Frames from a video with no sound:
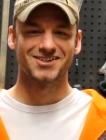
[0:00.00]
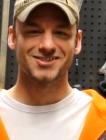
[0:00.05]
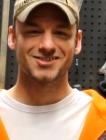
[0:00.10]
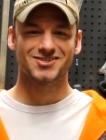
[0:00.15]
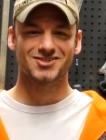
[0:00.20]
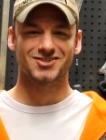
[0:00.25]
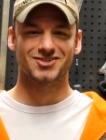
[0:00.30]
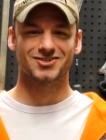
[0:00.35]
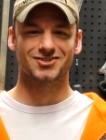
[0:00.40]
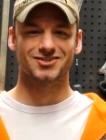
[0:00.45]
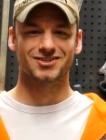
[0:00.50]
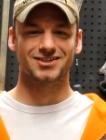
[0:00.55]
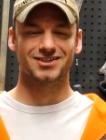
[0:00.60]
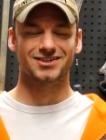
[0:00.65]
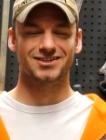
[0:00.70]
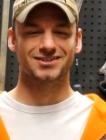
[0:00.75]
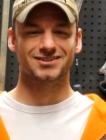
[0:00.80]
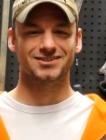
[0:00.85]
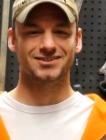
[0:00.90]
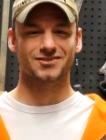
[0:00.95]

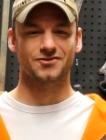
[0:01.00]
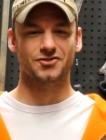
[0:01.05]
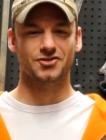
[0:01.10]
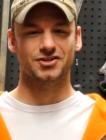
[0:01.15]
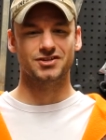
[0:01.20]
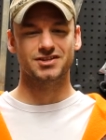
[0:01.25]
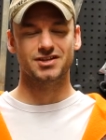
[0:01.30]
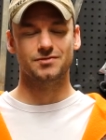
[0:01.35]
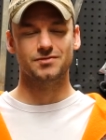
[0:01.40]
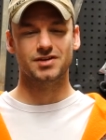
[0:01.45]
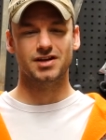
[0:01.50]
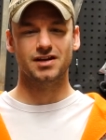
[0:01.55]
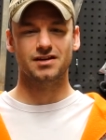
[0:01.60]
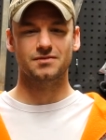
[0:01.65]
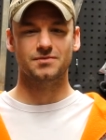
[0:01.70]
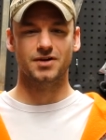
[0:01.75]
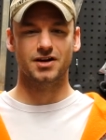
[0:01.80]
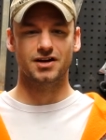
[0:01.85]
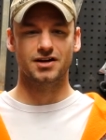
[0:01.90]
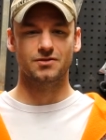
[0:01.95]
So if you're
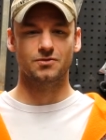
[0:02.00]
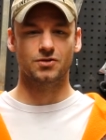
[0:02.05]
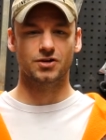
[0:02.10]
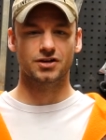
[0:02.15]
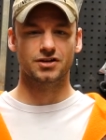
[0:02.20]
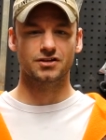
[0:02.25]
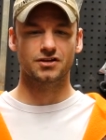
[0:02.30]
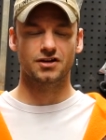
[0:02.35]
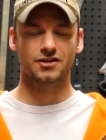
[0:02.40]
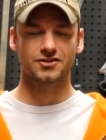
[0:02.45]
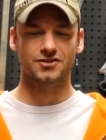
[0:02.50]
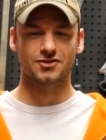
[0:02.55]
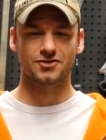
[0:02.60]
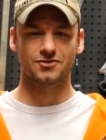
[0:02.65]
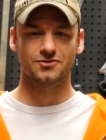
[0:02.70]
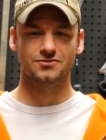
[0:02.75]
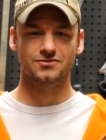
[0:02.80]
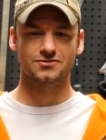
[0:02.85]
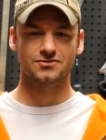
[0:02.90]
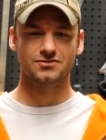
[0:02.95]
intimidated by working on your
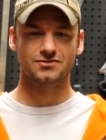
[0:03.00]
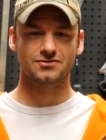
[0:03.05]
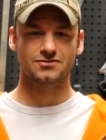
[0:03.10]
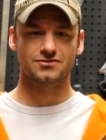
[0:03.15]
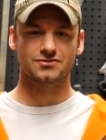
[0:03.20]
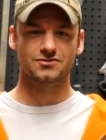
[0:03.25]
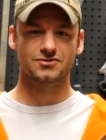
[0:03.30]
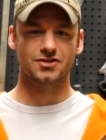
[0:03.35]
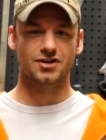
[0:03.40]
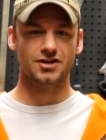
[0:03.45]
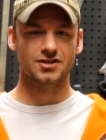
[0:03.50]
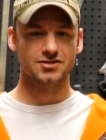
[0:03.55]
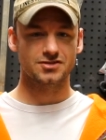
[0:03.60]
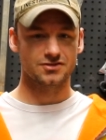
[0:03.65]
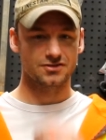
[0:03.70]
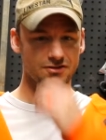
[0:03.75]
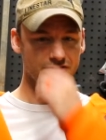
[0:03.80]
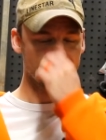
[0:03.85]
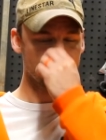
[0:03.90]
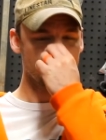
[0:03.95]
own trucks
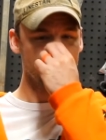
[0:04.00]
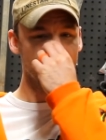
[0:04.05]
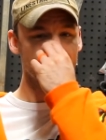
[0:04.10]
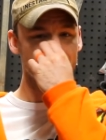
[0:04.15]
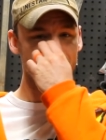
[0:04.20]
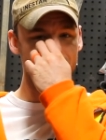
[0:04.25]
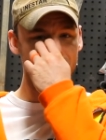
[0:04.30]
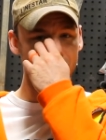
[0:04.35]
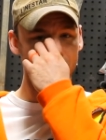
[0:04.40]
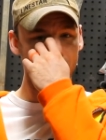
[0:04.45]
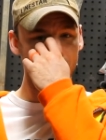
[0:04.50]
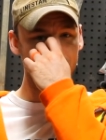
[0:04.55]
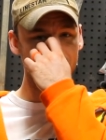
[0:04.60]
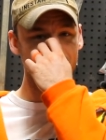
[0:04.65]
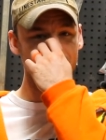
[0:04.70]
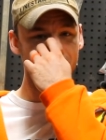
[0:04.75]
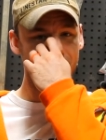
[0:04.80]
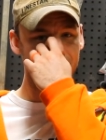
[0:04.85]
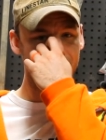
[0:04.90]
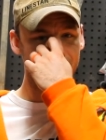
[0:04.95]
or your own equipment, don't
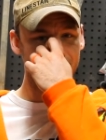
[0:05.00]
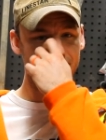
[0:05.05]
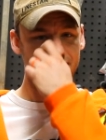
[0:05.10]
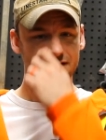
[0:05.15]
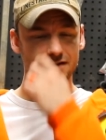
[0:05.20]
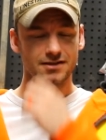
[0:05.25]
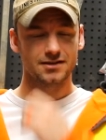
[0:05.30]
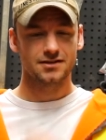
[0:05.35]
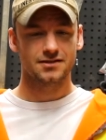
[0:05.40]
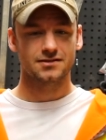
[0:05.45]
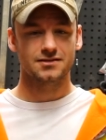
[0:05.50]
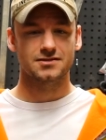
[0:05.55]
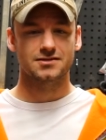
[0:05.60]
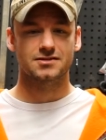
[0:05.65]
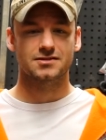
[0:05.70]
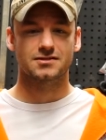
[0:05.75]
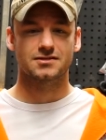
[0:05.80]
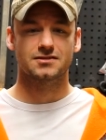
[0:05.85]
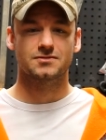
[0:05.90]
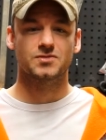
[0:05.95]
be.
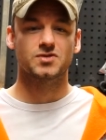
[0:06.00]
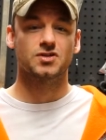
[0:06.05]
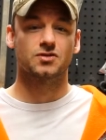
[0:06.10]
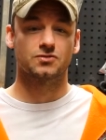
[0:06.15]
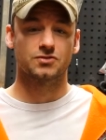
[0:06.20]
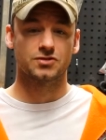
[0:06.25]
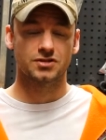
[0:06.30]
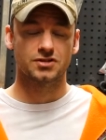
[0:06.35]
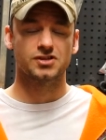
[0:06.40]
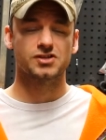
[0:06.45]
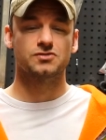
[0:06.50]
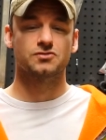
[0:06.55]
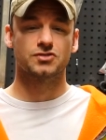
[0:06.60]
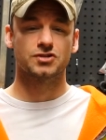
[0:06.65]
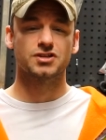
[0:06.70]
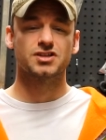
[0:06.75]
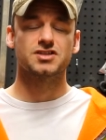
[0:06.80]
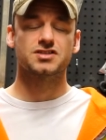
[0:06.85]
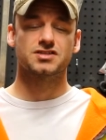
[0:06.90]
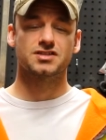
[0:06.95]
This is going to be a
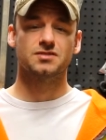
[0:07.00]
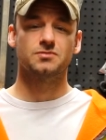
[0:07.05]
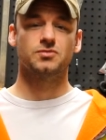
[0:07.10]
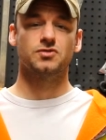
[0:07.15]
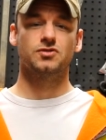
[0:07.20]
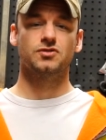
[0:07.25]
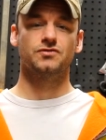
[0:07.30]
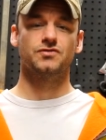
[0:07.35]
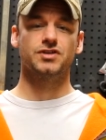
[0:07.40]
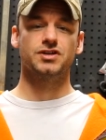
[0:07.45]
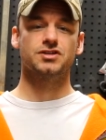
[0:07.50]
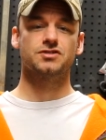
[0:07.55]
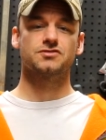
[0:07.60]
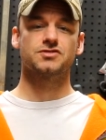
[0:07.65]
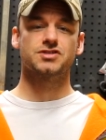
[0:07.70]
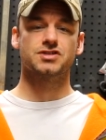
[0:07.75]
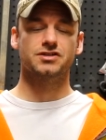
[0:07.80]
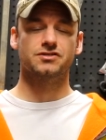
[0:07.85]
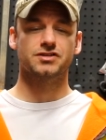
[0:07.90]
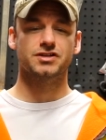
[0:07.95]
really simple video
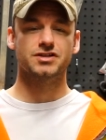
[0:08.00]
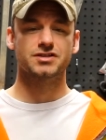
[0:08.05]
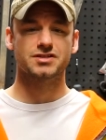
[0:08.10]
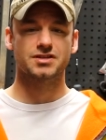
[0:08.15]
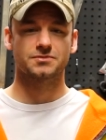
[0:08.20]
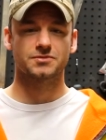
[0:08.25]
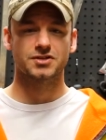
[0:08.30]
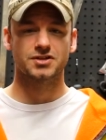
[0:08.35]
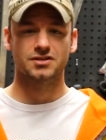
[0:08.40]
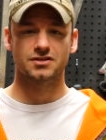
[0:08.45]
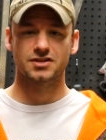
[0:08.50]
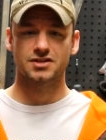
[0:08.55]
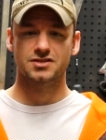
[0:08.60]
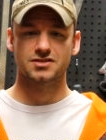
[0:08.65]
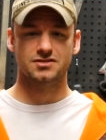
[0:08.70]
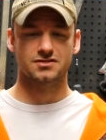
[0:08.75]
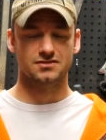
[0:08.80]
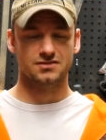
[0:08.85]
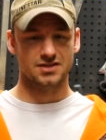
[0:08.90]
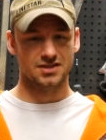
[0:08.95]
series. I'm going to
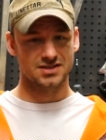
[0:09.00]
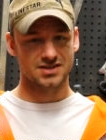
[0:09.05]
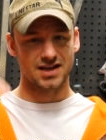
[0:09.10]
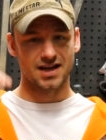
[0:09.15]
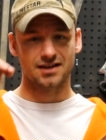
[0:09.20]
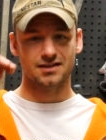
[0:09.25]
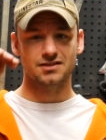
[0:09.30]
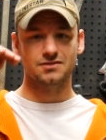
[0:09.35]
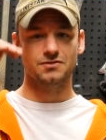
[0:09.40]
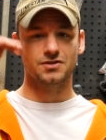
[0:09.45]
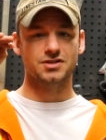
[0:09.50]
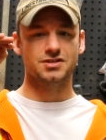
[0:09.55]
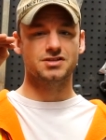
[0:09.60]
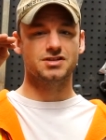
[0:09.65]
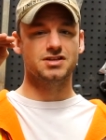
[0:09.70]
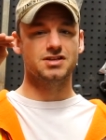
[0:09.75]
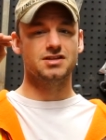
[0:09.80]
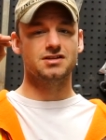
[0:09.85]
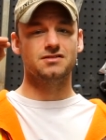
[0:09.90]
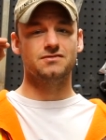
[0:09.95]
list exactly what you
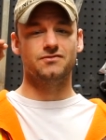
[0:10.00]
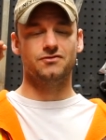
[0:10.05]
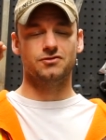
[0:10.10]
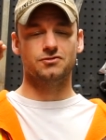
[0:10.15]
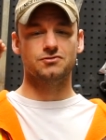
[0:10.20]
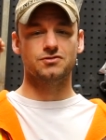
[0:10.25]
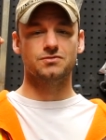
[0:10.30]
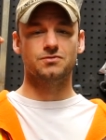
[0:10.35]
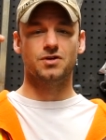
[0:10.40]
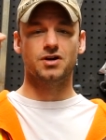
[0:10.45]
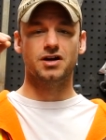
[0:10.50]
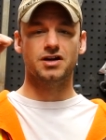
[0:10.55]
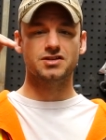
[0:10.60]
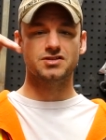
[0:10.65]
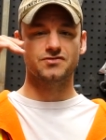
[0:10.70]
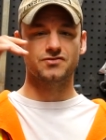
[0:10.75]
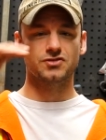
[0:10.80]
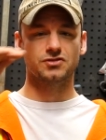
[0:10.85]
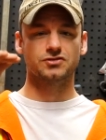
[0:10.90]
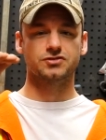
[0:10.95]
need,
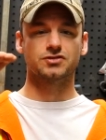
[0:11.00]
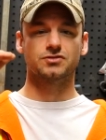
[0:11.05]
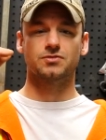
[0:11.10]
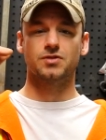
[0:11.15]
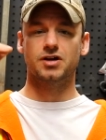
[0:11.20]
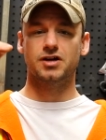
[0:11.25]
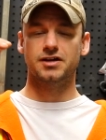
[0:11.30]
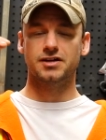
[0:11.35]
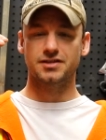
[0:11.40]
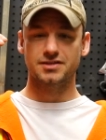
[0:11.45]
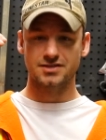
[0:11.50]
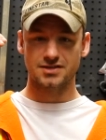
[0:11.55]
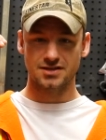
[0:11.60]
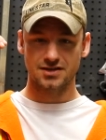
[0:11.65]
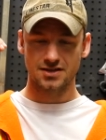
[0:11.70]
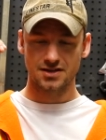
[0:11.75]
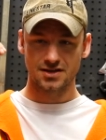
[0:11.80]
fluid-wise, filter-wise,